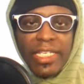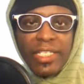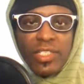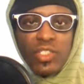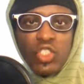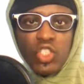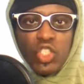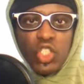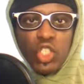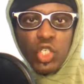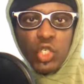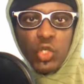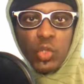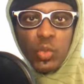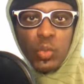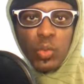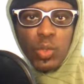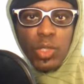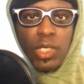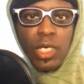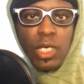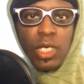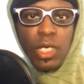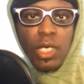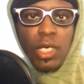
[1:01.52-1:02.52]

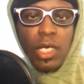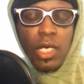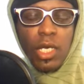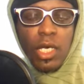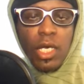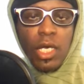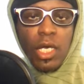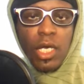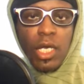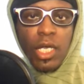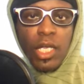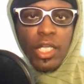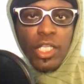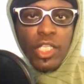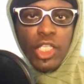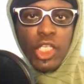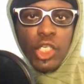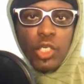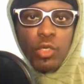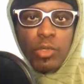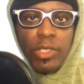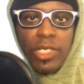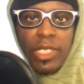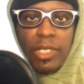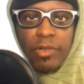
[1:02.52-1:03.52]
into uh,
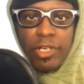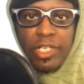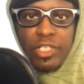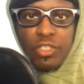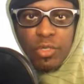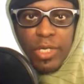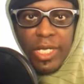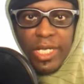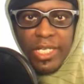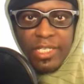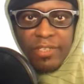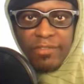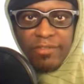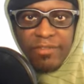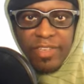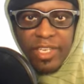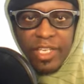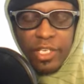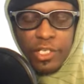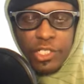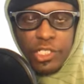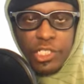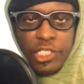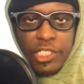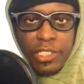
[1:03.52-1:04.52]
urinary tract
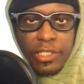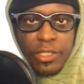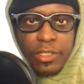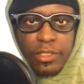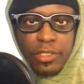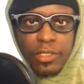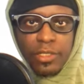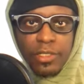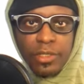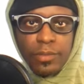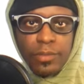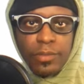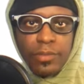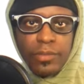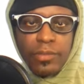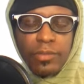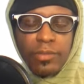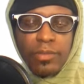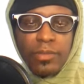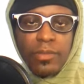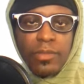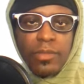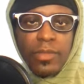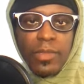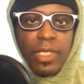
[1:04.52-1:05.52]
infections.
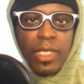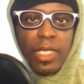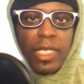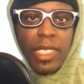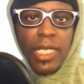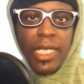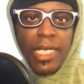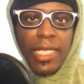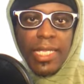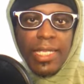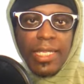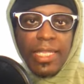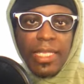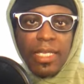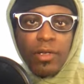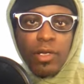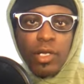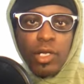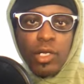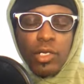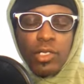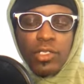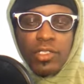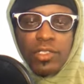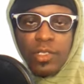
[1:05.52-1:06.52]
And there
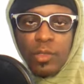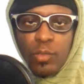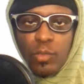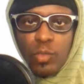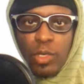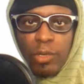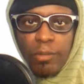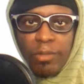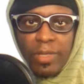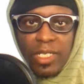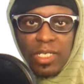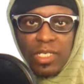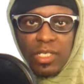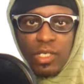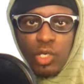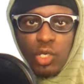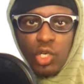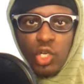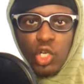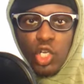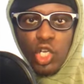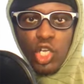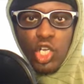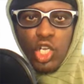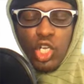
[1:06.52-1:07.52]
are some women
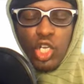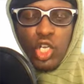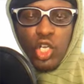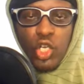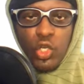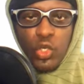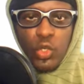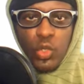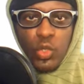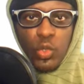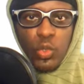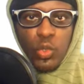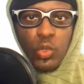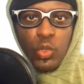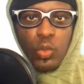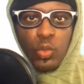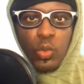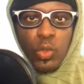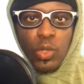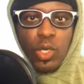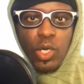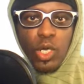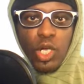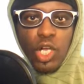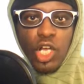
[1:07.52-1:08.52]
who
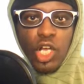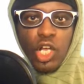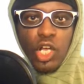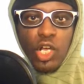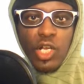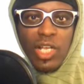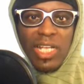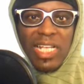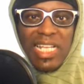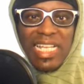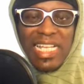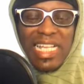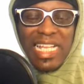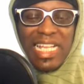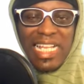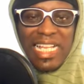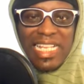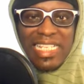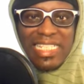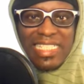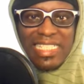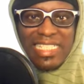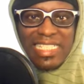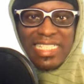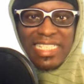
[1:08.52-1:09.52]
are
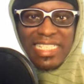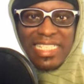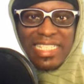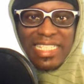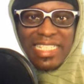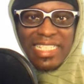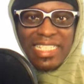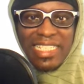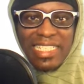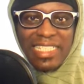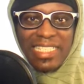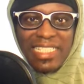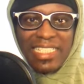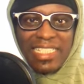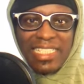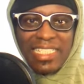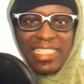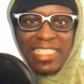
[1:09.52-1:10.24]
constantly